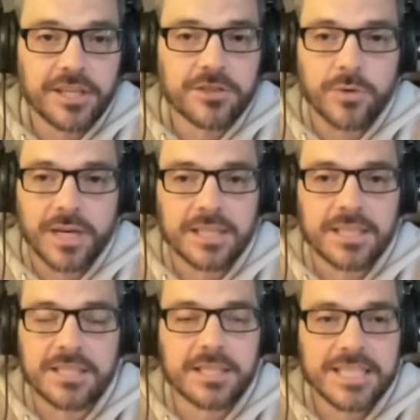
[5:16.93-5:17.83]

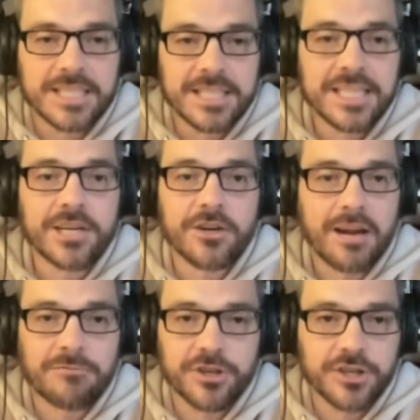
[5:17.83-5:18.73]
Israelis year
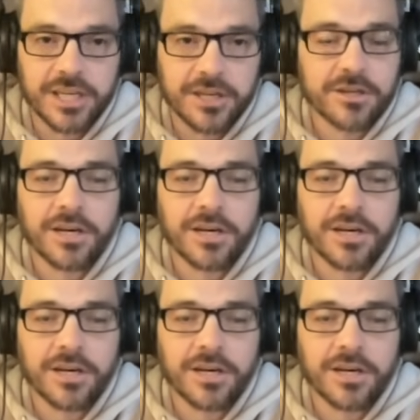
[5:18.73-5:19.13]
after year,